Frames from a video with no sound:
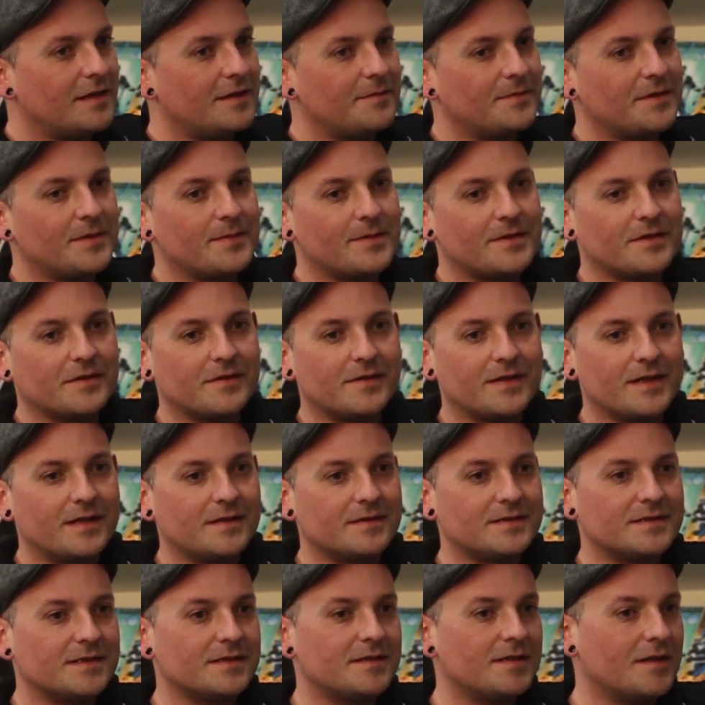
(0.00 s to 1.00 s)
the amount of creators
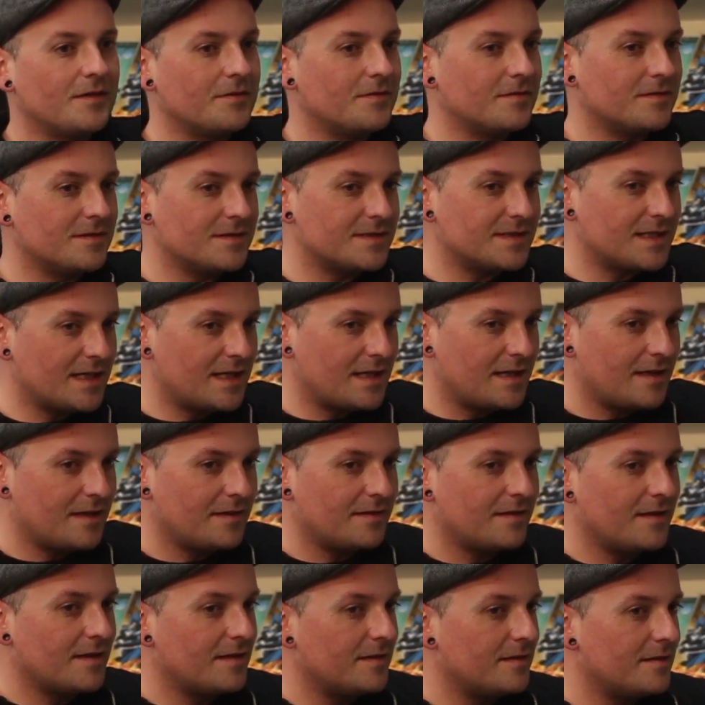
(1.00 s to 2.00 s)
that don't understand
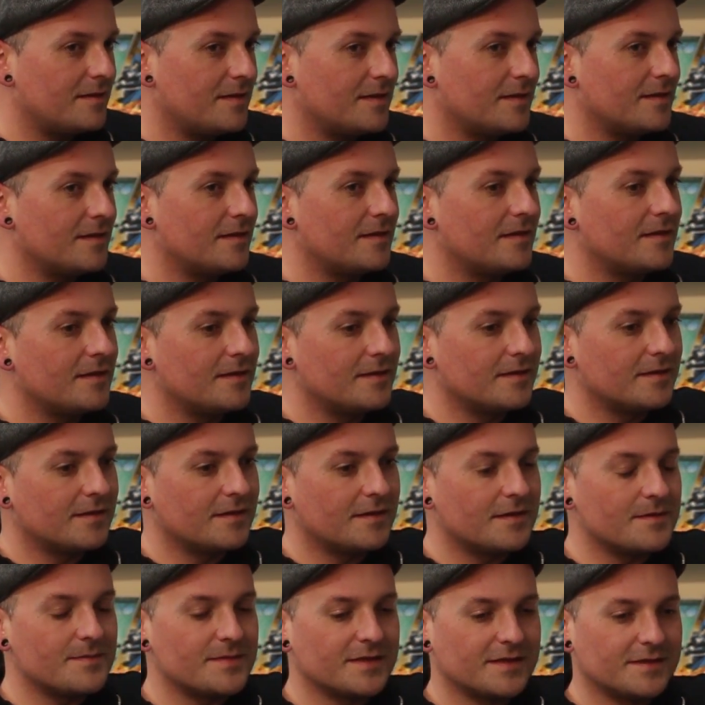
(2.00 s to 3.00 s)
the
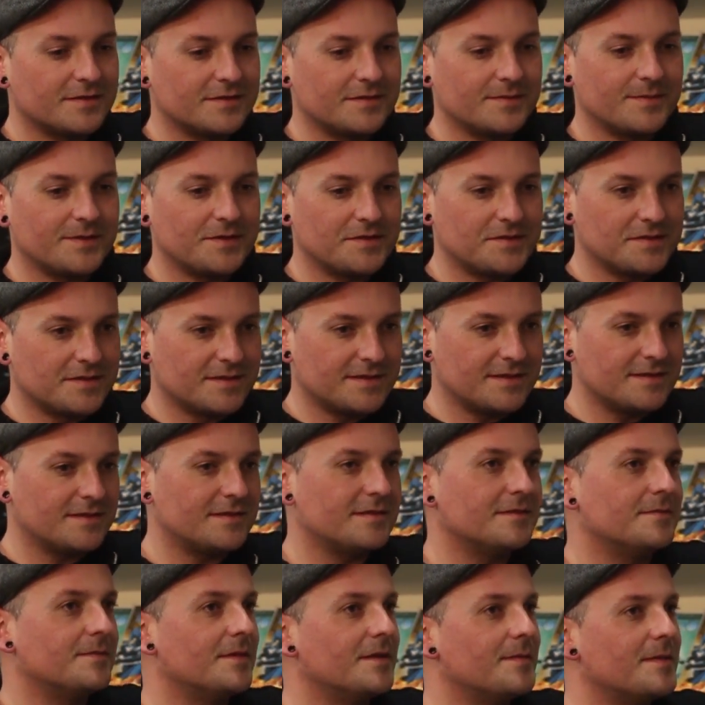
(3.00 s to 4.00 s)
diamond distribution
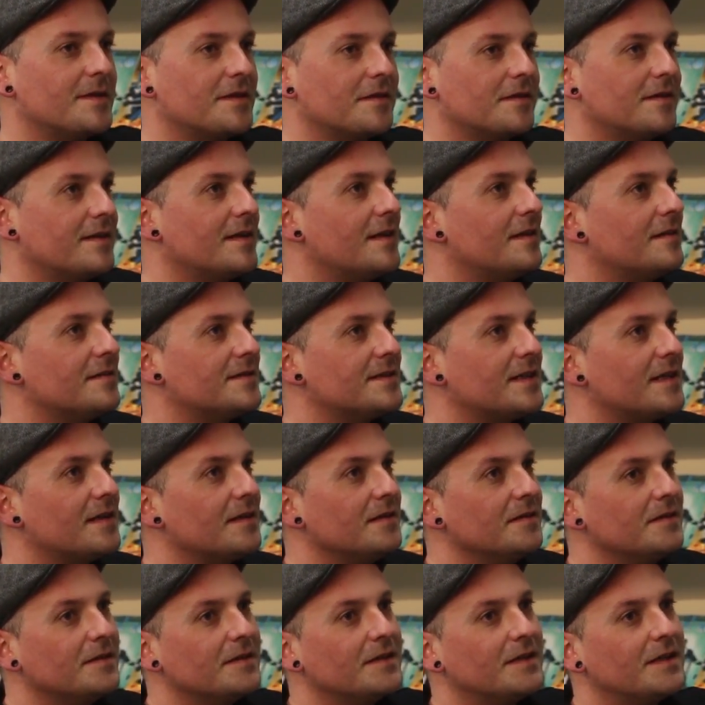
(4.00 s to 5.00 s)
system, the amount of creators that
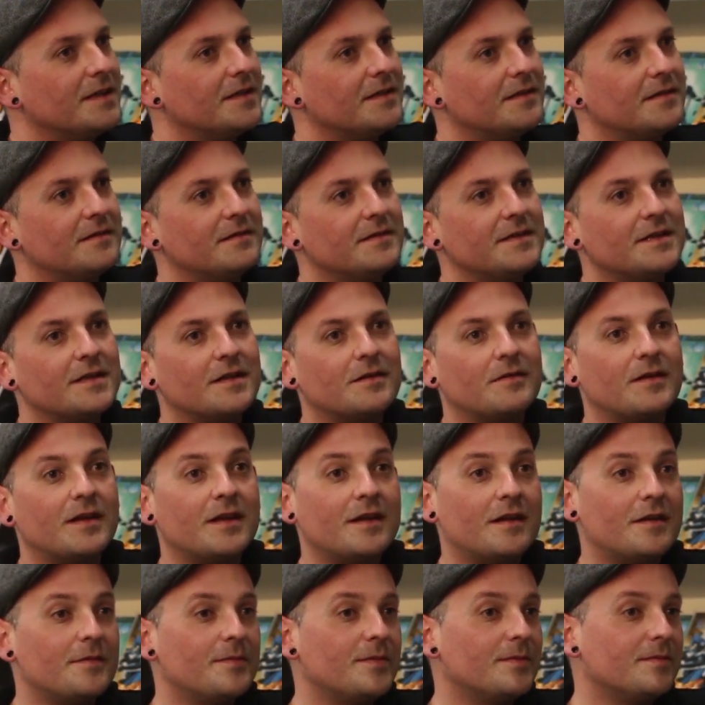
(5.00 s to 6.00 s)
a
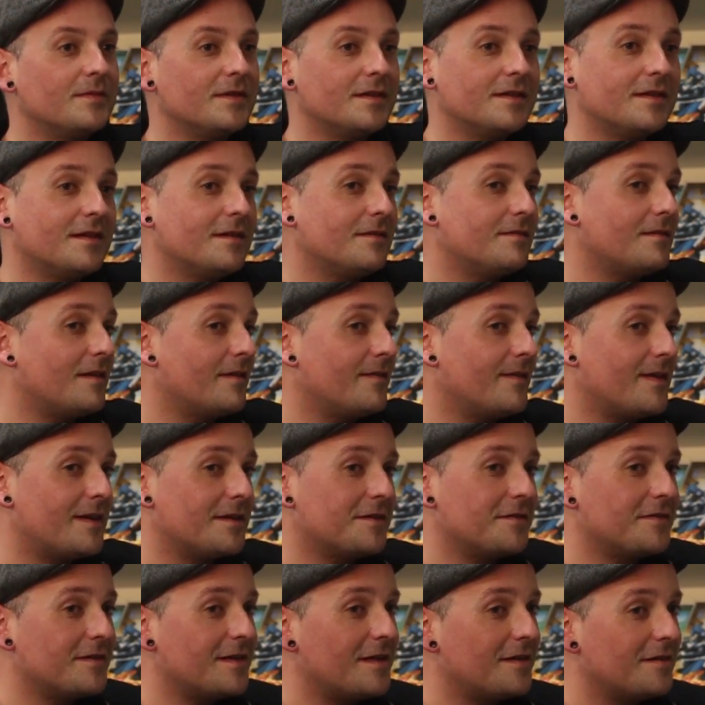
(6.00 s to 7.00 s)
lot of people, I've had
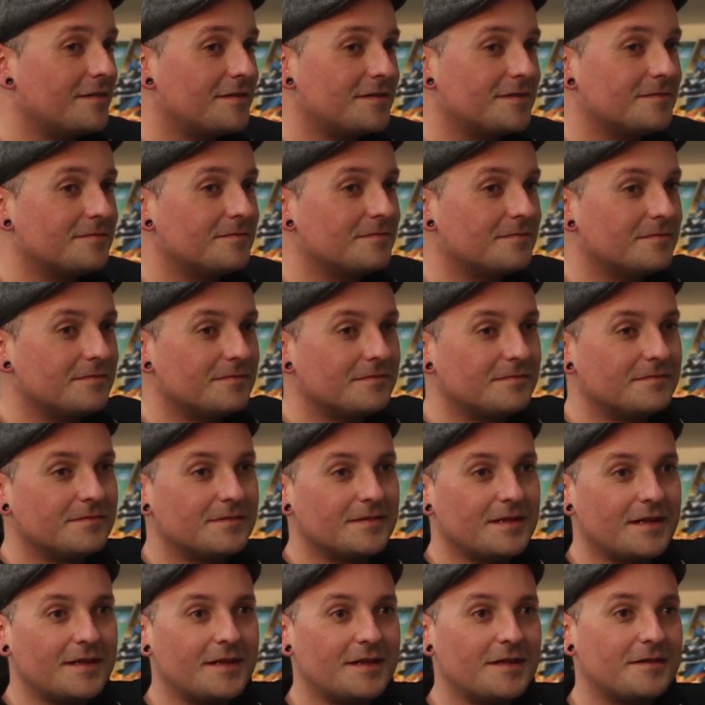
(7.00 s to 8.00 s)
creators,
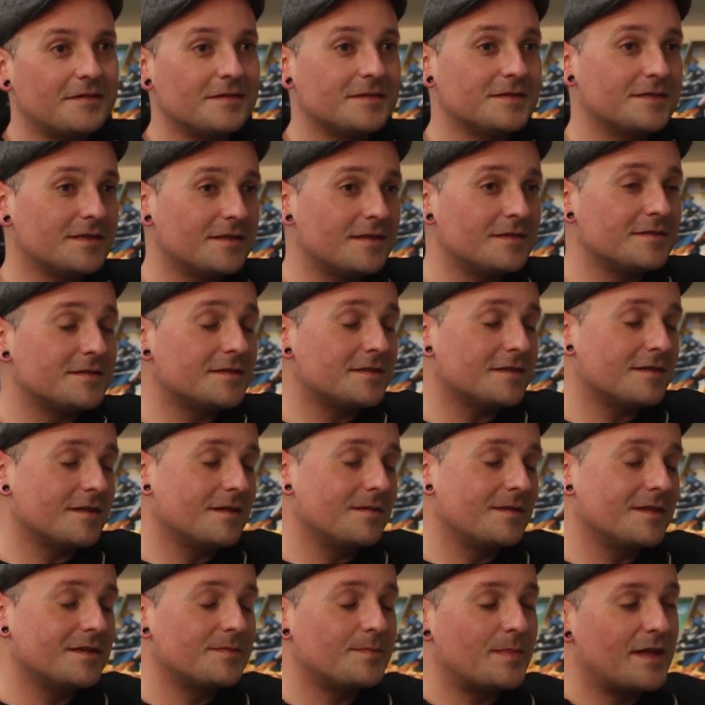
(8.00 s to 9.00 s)
there's a term
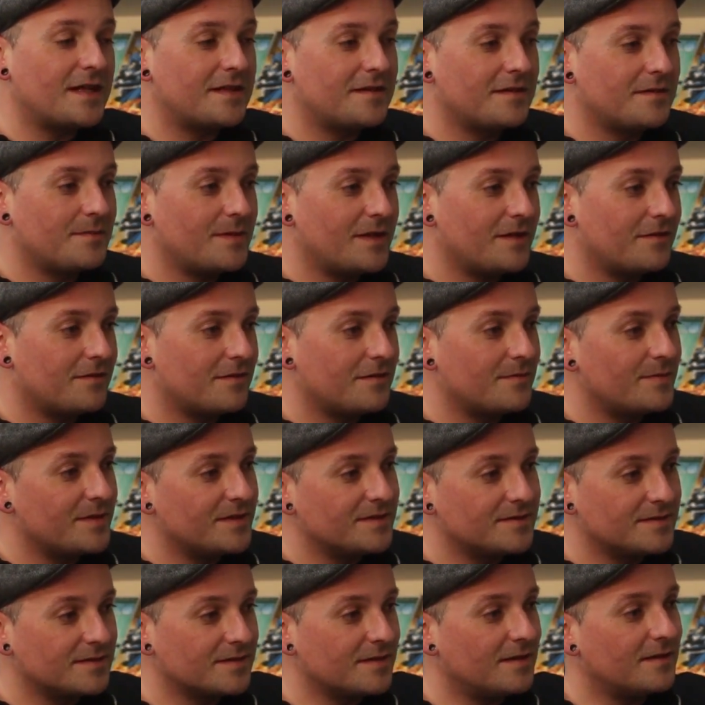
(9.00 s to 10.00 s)
that's banded about in our
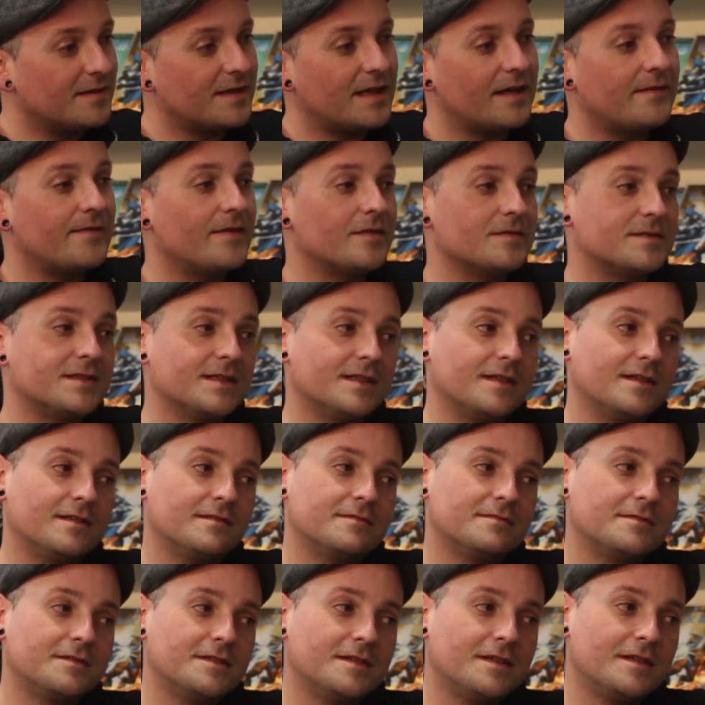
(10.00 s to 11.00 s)
business called FOC,
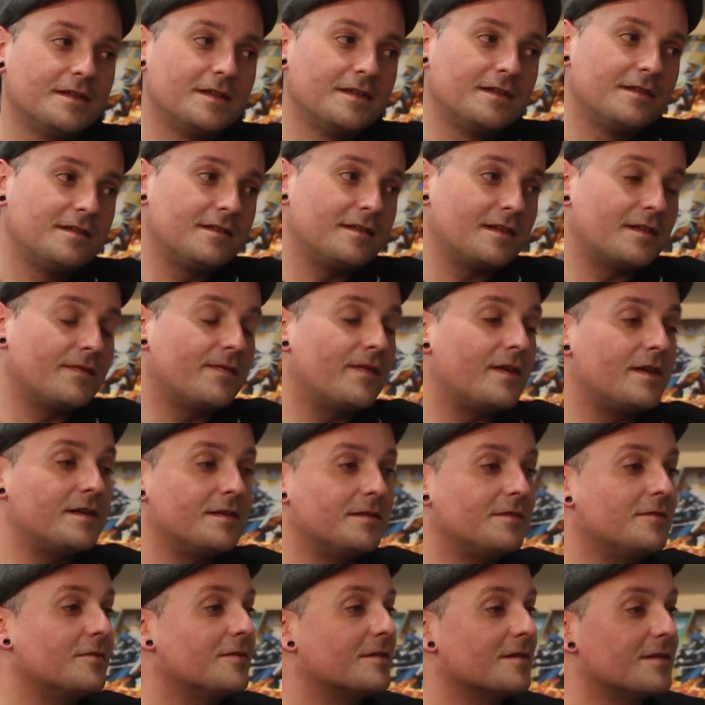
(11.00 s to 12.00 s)
and that's final
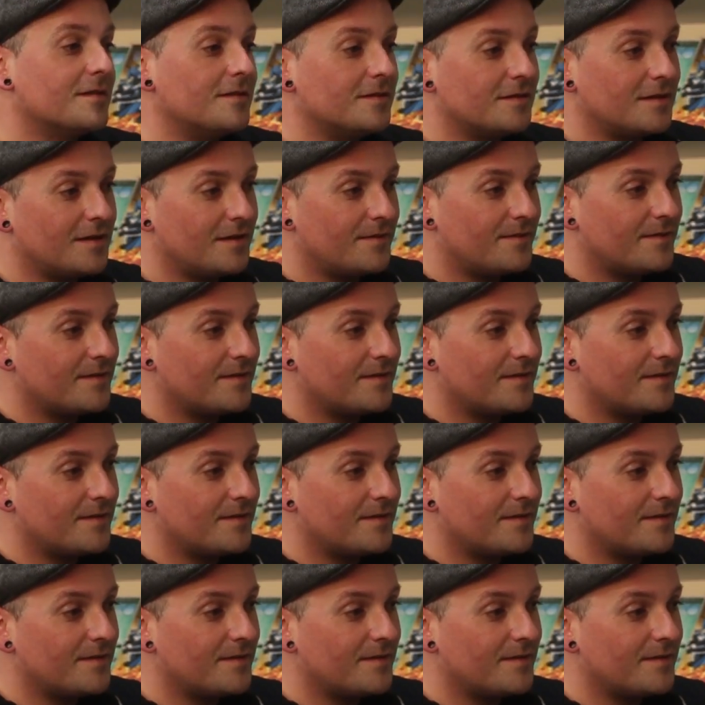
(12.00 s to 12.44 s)
order cutoff.